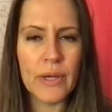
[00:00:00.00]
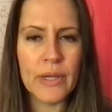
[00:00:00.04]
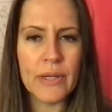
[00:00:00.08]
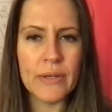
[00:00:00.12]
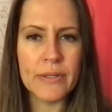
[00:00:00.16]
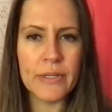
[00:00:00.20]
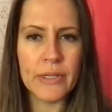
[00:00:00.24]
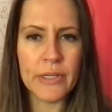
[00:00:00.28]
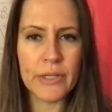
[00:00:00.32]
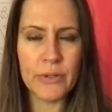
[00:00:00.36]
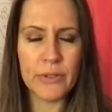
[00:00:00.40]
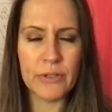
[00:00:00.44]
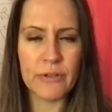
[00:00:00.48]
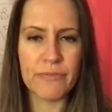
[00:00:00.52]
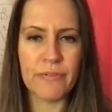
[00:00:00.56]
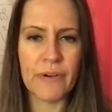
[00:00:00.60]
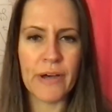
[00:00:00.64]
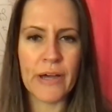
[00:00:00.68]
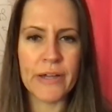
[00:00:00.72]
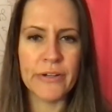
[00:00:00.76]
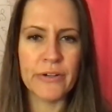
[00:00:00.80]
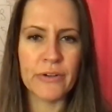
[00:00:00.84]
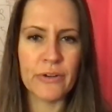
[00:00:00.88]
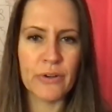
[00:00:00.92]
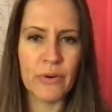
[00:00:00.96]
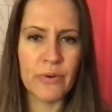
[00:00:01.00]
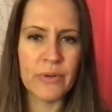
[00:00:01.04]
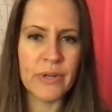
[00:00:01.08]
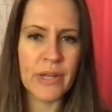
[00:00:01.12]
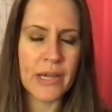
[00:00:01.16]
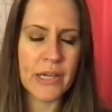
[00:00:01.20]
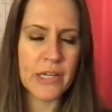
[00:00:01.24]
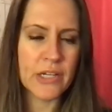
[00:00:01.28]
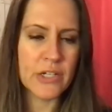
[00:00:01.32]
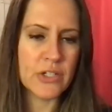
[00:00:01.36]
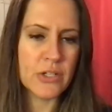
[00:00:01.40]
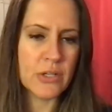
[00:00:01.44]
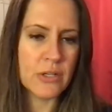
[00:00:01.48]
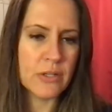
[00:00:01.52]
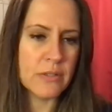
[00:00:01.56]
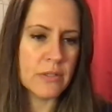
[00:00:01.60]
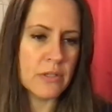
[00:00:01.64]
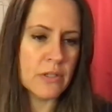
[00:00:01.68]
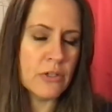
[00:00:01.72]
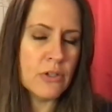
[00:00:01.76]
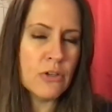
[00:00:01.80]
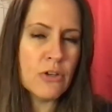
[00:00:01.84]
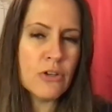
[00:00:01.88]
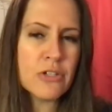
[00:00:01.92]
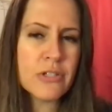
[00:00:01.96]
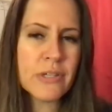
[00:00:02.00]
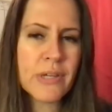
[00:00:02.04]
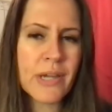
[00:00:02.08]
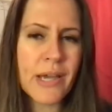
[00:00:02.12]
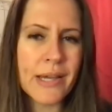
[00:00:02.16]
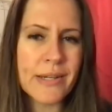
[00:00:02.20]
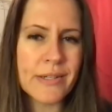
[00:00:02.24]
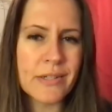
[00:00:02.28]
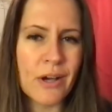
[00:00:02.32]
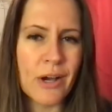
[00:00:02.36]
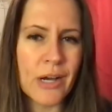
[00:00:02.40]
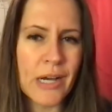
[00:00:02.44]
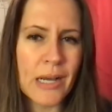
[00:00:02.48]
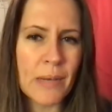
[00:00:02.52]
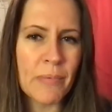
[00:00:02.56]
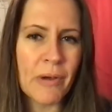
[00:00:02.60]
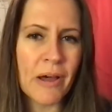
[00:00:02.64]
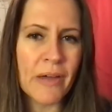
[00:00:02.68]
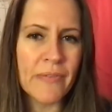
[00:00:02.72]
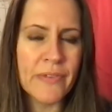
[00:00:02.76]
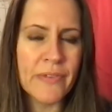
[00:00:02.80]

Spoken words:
until you define your own edges. And usually I talk about